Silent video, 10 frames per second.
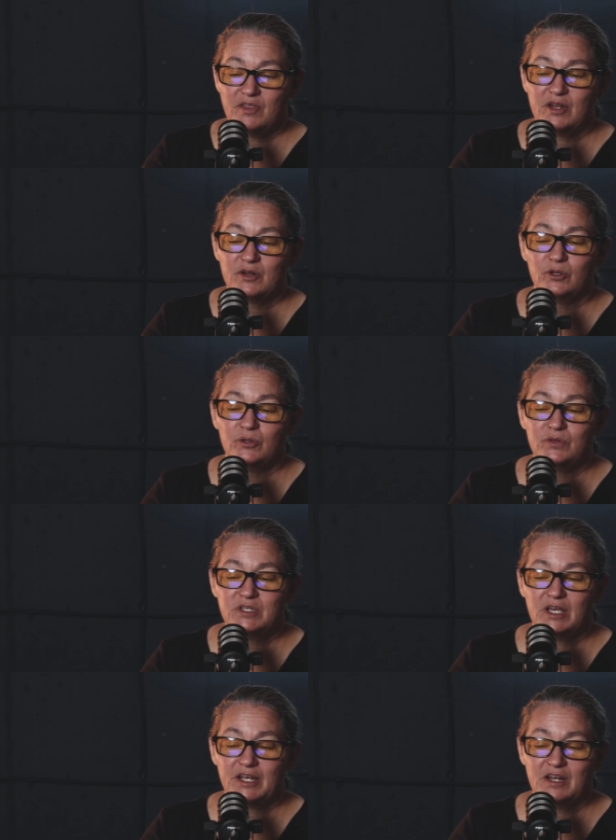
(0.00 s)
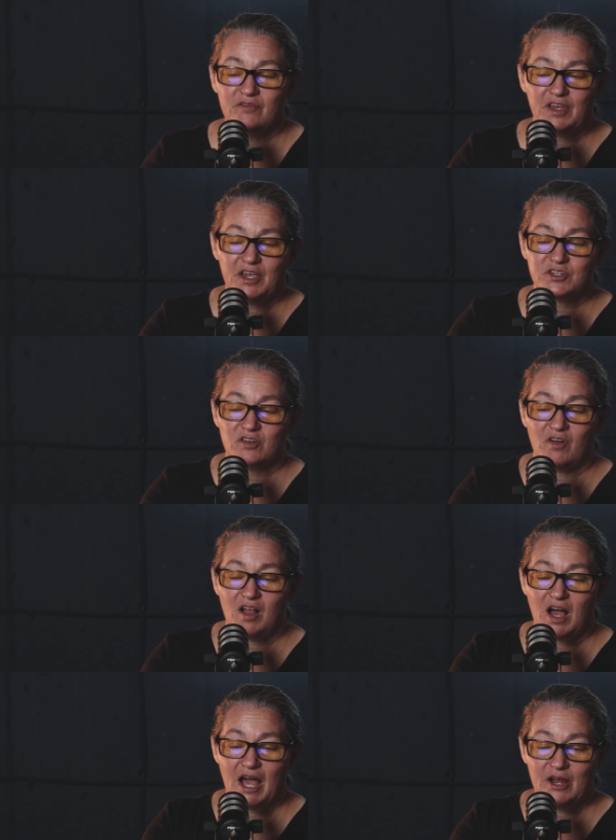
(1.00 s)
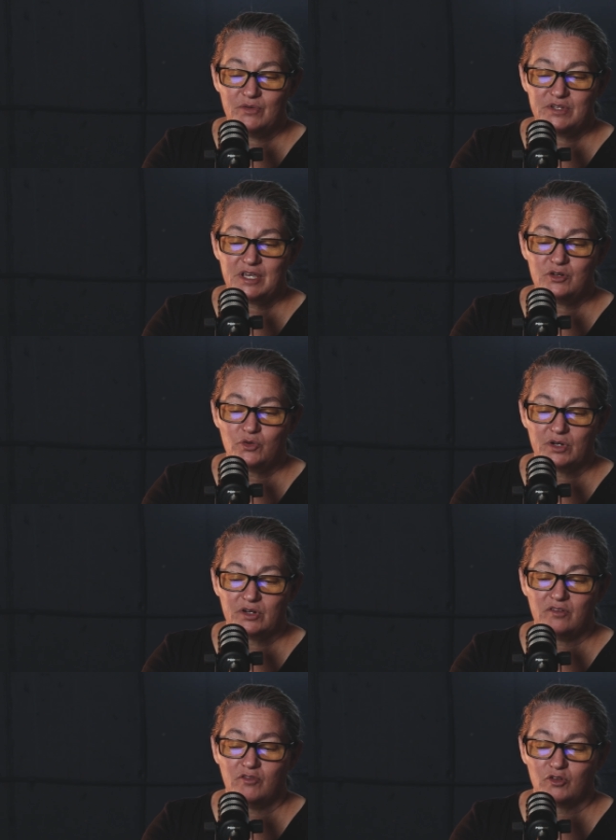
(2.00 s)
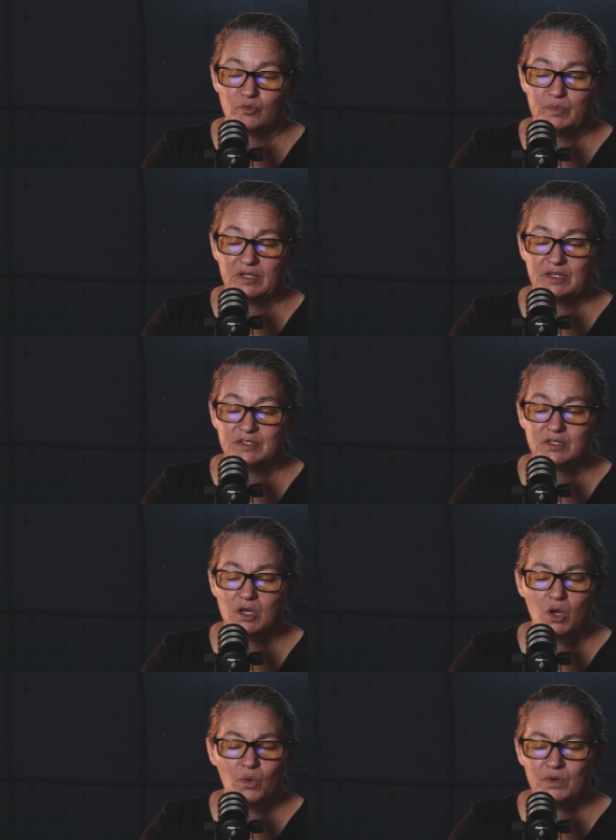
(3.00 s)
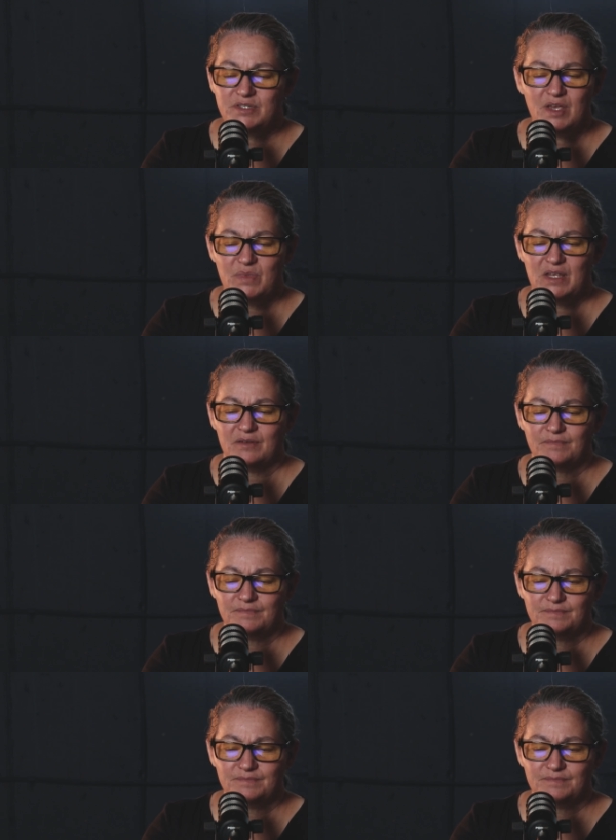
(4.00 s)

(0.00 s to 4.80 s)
that includes identification of all high-risk and critical vulnerabilities? What does that mean?